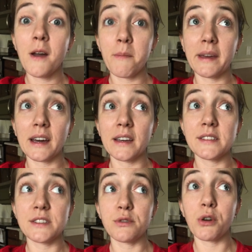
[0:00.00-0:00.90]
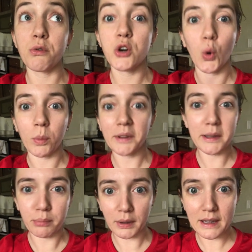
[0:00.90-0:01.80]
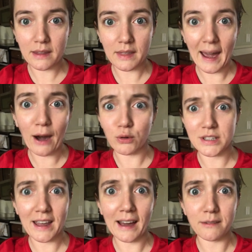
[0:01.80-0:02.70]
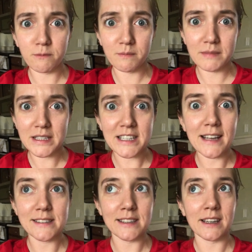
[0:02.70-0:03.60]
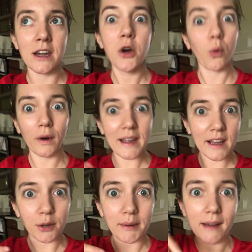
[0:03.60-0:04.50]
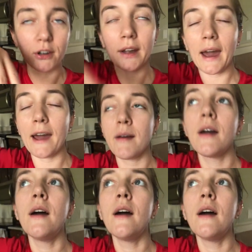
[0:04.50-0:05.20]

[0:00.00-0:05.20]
because you don't normally breathe out that intensely or in or whatever, okay?